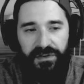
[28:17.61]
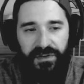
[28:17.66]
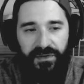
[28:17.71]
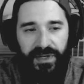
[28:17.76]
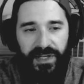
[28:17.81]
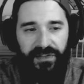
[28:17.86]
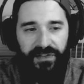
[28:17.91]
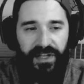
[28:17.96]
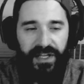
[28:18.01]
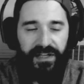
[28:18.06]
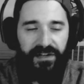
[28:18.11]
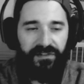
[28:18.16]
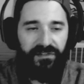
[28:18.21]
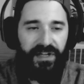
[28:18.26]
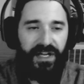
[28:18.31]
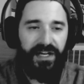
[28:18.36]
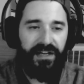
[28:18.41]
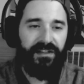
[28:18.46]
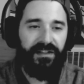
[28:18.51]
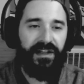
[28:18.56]
though I like a
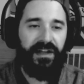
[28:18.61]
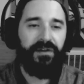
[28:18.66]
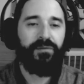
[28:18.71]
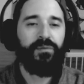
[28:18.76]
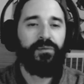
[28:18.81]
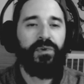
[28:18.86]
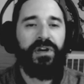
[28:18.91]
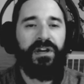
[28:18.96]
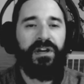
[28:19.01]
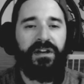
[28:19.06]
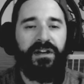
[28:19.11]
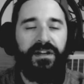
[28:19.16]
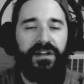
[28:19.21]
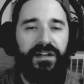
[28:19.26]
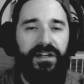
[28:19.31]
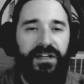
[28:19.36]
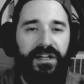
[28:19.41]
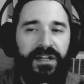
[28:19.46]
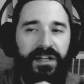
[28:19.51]
lot of that work.